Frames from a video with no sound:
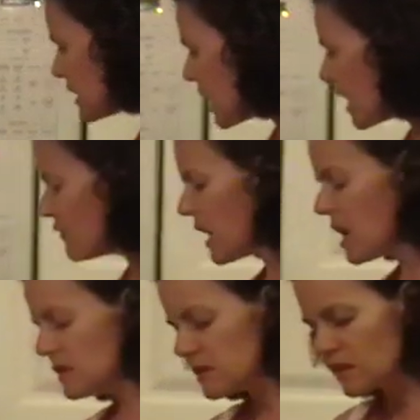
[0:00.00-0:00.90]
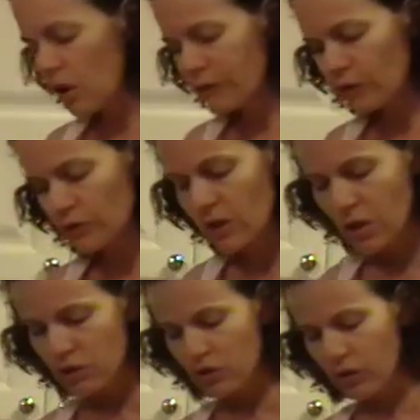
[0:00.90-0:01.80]
of unsulfured
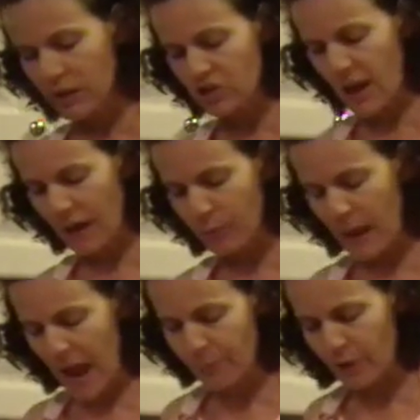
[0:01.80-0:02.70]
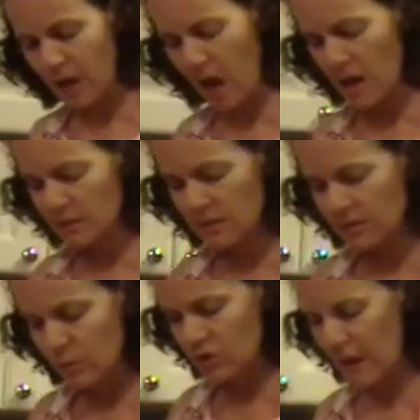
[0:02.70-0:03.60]
Turkish
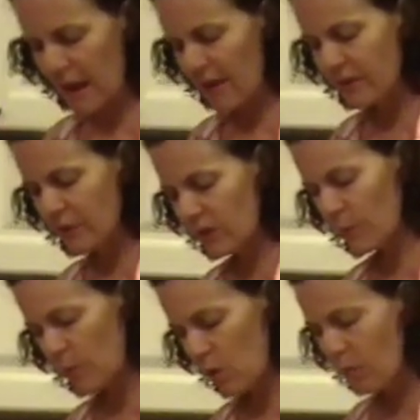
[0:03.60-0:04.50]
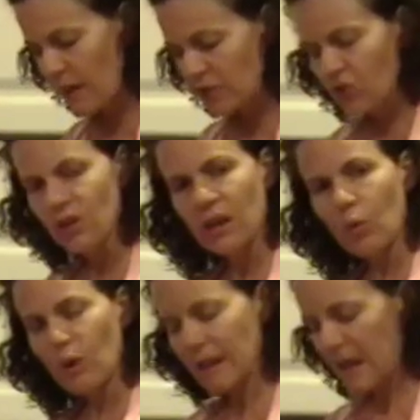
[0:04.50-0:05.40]
apricots, which I have here in a bowl. Make sure you
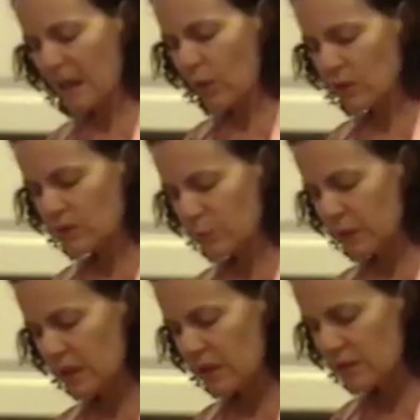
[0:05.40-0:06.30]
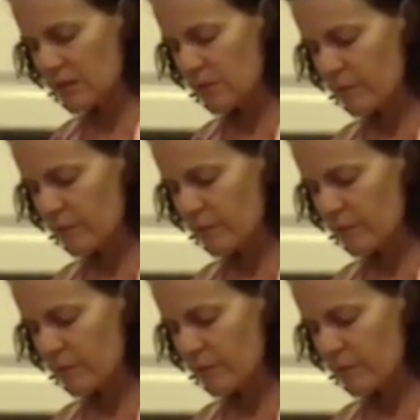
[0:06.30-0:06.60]
get organic ones, please.